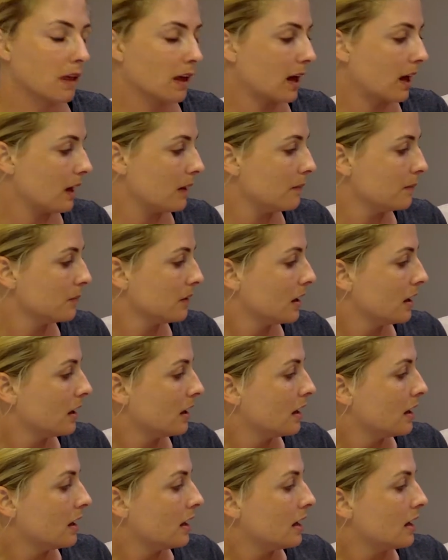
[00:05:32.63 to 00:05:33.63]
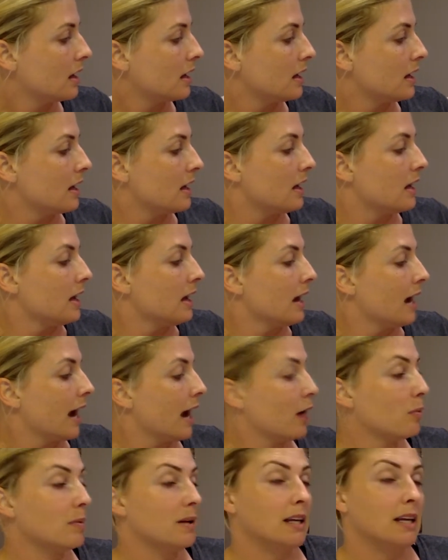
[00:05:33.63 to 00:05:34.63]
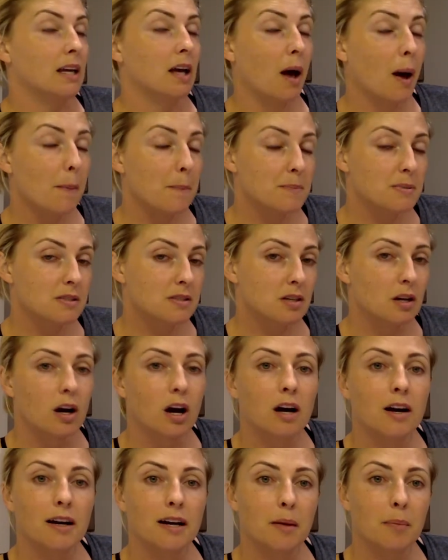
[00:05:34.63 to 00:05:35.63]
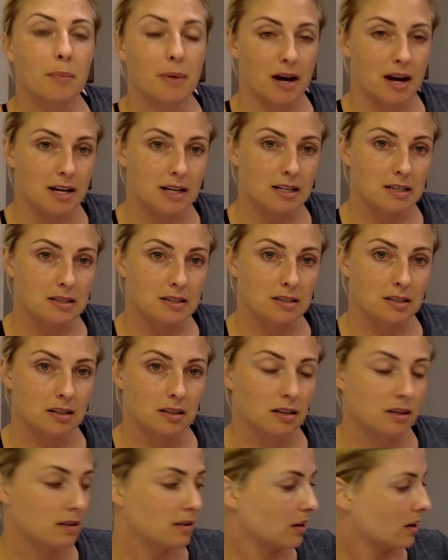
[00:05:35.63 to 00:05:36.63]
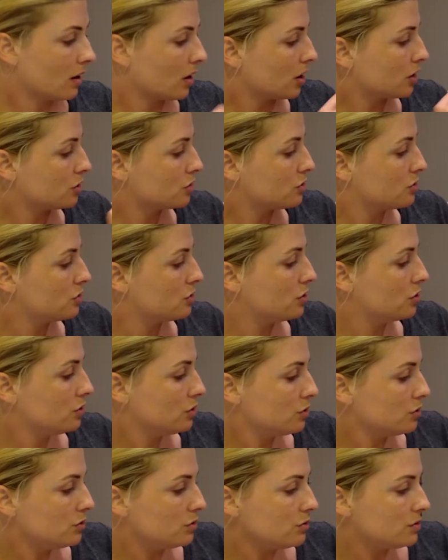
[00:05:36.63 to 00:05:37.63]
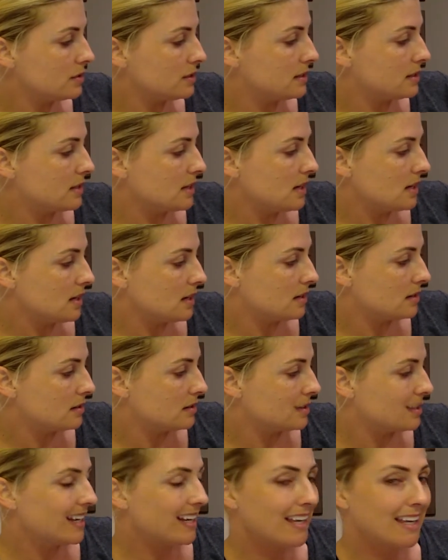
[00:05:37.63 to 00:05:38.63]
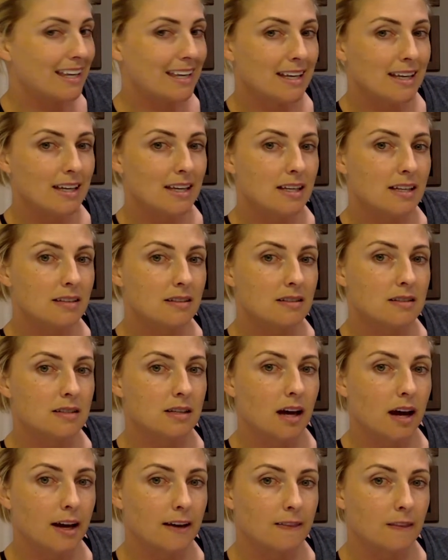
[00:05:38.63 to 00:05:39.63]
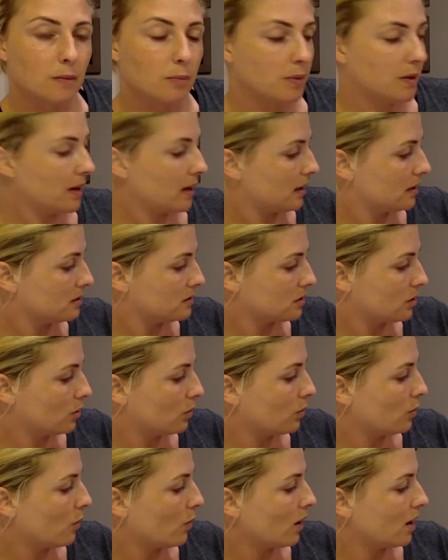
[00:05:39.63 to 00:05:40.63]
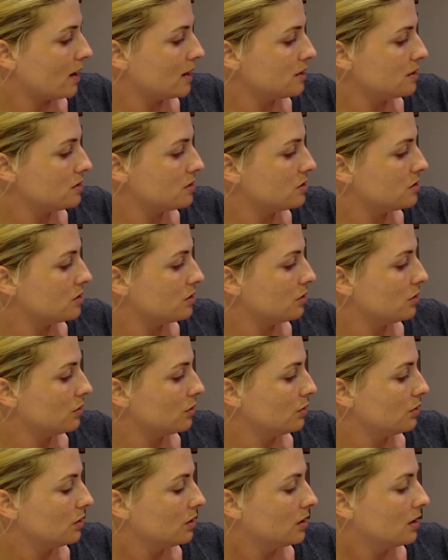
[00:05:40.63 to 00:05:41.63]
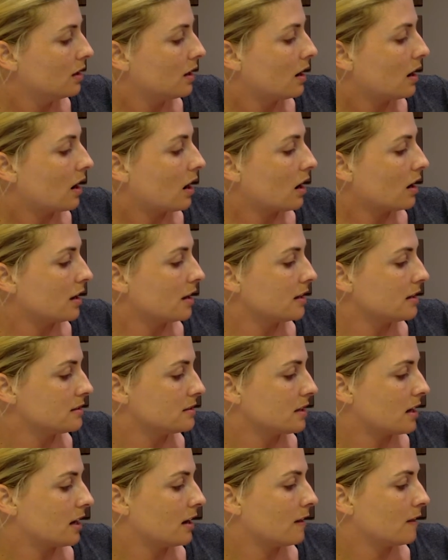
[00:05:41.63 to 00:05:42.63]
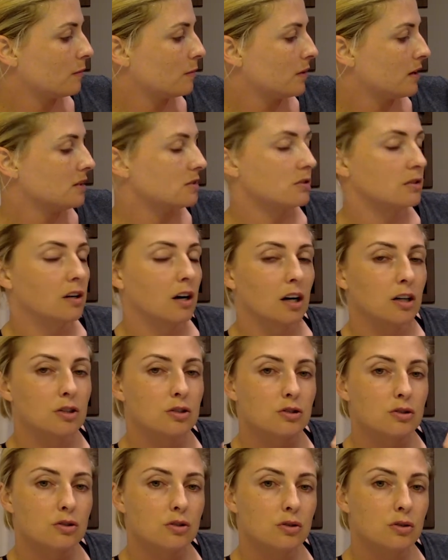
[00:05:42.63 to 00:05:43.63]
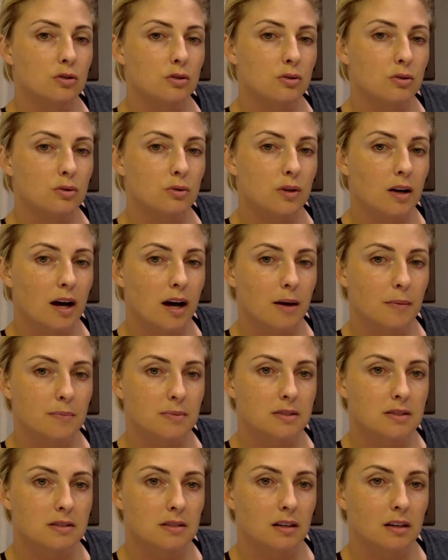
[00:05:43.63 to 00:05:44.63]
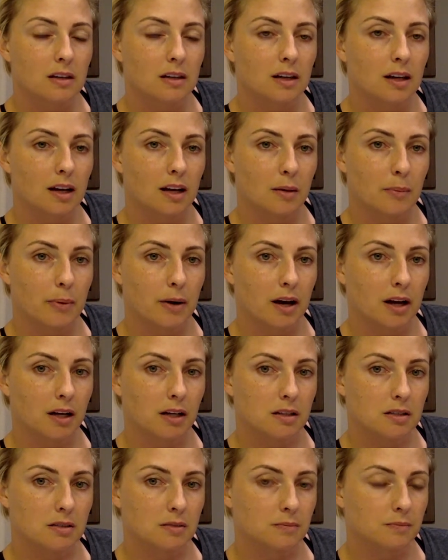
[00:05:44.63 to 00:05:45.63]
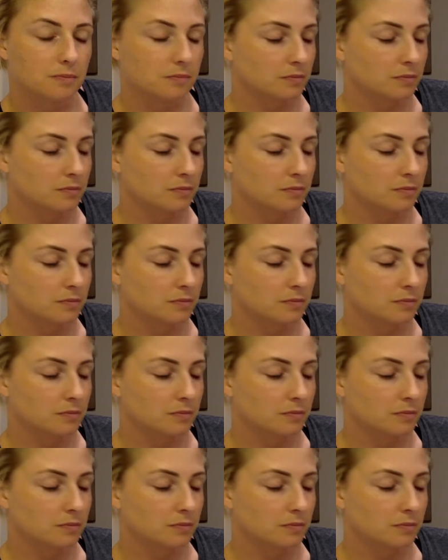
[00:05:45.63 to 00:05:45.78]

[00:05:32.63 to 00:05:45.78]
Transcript: Okay. How many cups are in a pint? There are 2 C's inside the P. So 1, 2 are inside of the P. So there are 2 cups in a pint.